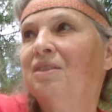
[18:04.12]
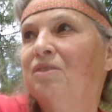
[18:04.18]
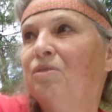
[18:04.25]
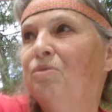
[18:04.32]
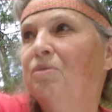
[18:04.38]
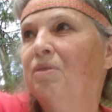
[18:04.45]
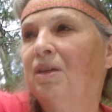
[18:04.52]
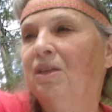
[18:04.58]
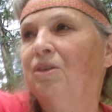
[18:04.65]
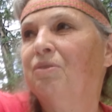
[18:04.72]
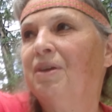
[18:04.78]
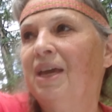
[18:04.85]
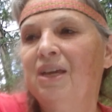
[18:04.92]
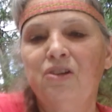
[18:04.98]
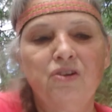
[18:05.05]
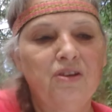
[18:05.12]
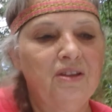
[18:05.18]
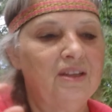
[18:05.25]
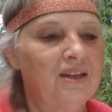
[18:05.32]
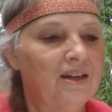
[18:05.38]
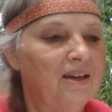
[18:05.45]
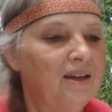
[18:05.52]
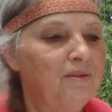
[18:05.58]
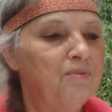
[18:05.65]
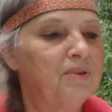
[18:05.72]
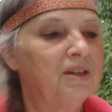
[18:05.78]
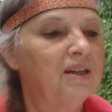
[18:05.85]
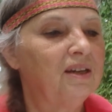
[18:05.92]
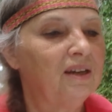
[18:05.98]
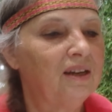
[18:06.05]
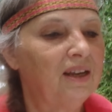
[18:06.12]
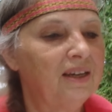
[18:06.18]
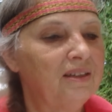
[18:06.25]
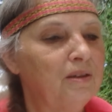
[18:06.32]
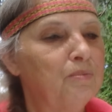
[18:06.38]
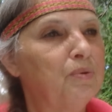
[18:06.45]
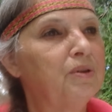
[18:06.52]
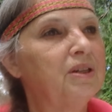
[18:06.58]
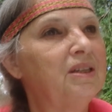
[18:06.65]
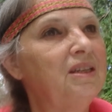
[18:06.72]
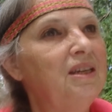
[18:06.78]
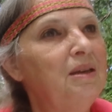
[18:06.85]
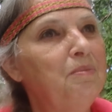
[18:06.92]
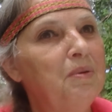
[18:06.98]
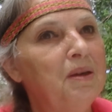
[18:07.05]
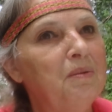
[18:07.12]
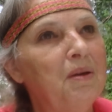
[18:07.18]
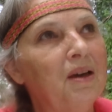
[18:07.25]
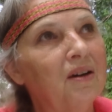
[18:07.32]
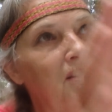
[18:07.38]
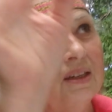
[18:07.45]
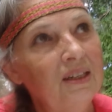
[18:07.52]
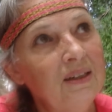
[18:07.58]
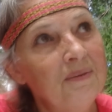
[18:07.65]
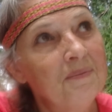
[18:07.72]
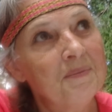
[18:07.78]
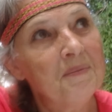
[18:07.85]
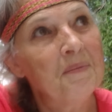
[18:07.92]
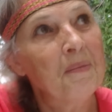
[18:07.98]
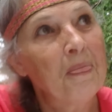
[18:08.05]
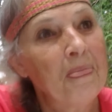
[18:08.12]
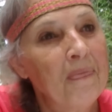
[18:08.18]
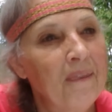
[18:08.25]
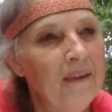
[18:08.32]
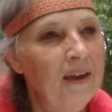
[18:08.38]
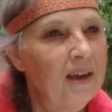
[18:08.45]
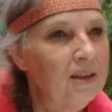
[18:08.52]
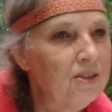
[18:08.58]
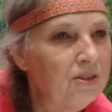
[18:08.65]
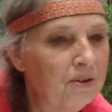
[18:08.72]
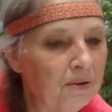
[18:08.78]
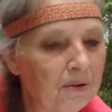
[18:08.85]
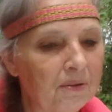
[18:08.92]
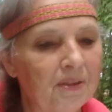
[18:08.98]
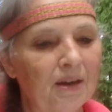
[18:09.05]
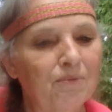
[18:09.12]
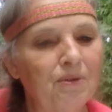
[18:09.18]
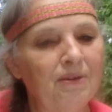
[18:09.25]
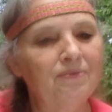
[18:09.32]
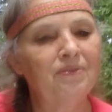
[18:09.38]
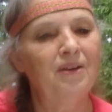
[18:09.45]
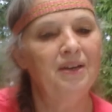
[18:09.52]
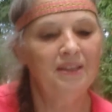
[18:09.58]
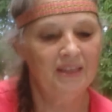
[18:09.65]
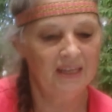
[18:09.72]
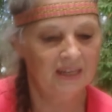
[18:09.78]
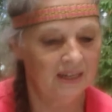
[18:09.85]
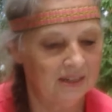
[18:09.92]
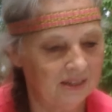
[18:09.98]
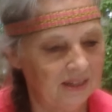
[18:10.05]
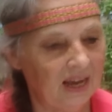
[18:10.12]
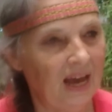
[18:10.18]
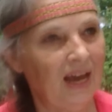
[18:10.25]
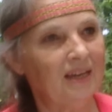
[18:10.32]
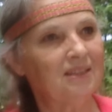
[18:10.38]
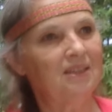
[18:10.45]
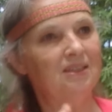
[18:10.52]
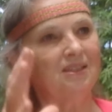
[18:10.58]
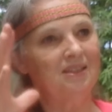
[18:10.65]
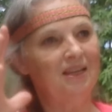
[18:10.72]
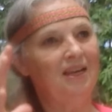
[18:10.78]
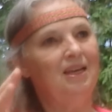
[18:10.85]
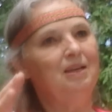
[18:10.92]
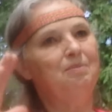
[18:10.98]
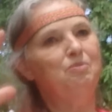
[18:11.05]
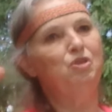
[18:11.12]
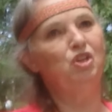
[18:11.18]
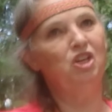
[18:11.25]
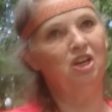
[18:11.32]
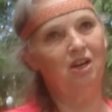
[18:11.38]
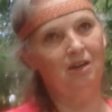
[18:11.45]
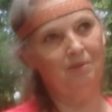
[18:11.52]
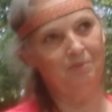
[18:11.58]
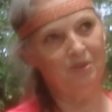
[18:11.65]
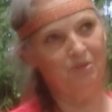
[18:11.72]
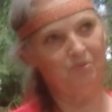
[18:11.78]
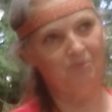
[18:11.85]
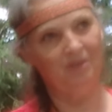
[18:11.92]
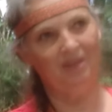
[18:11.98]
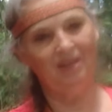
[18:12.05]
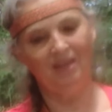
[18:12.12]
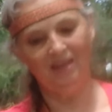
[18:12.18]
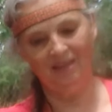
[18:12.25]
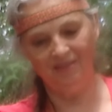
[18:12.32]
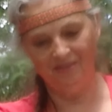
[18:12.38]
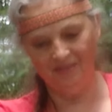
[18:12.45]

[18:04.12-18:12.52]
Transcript: it to a location that I would like to put a teepee on mm -hmm. so that we find the exact same geometry in